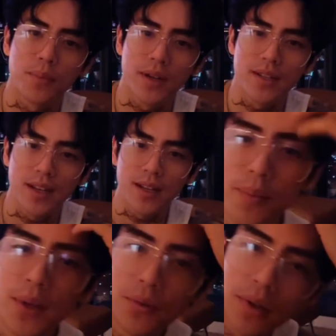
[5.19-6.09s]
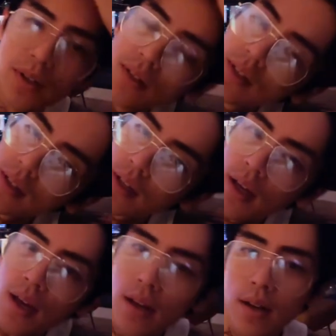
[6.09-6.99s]
did my parent, Be Real,
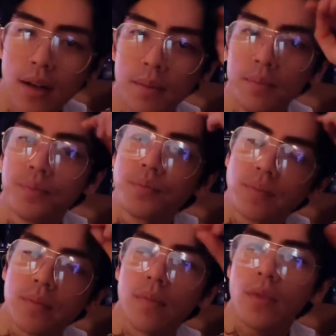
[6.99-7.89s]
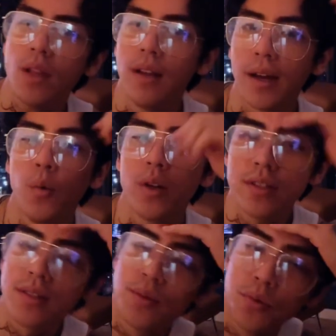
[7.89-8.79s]
and like
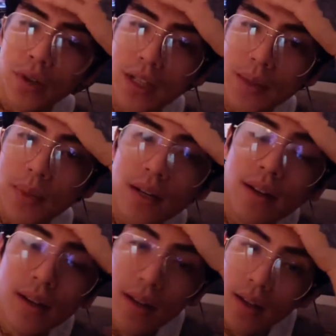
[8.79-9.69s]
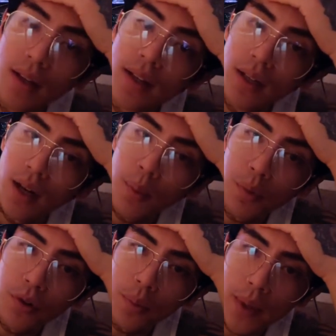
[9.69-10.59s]
what's really been
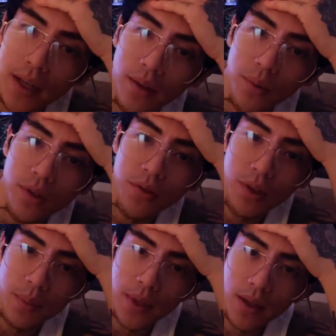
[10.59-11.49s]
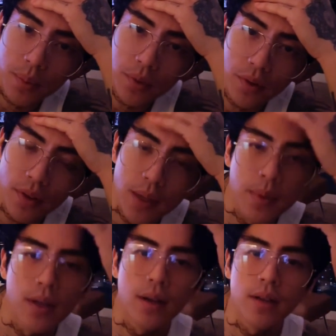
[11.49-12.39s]
up with me and what's really been up with
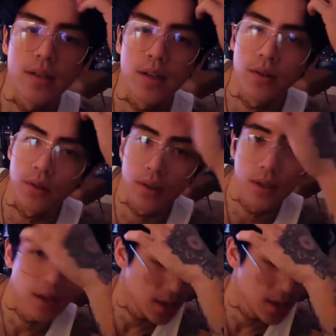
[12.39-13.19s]
DPR in general.